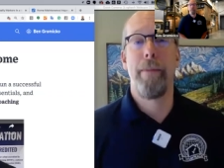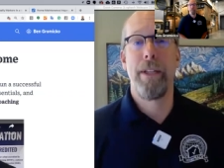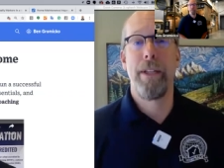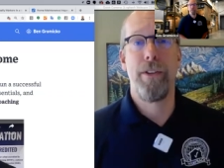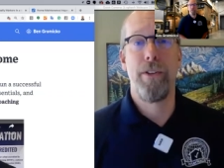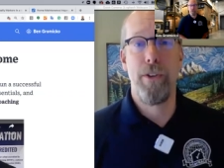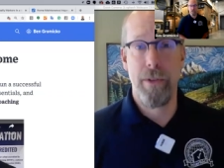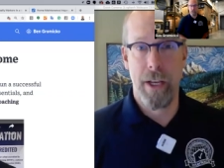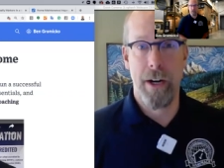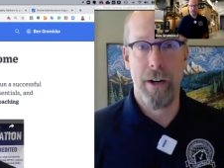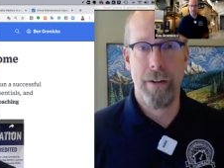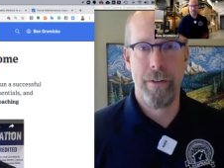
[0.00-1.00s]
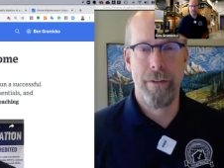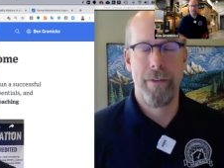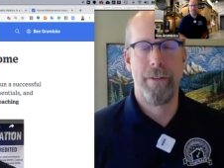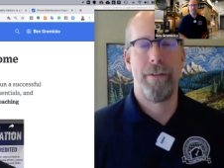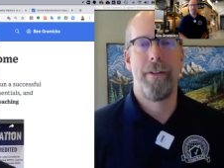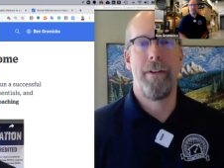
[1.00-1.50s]
to the newsletter
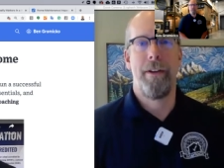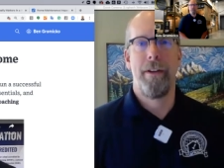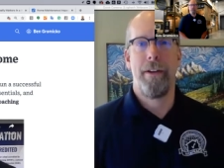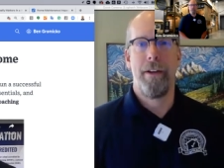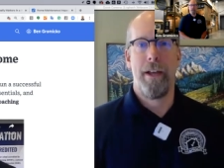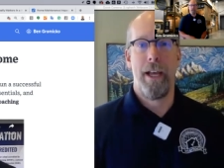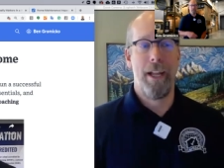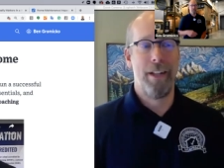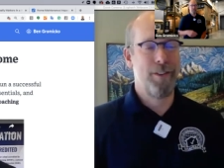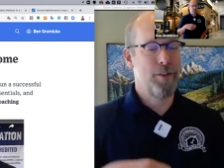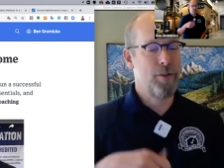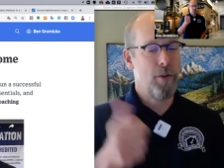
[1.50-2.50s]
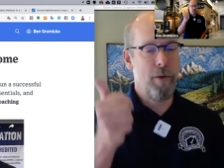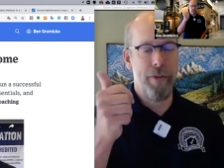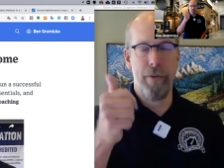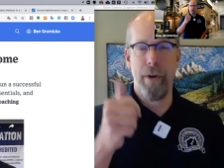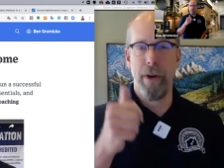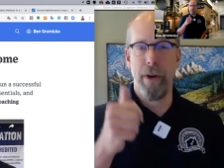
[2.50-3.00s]
and scroll
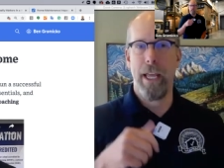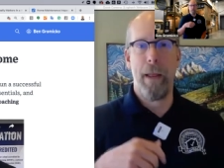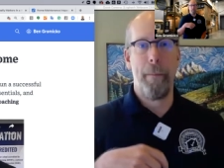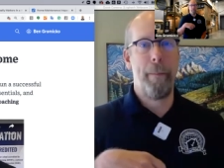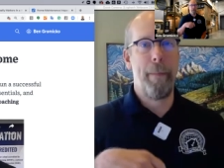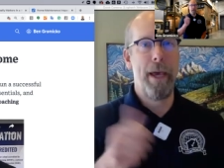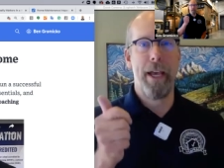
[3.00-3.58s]
through it and pick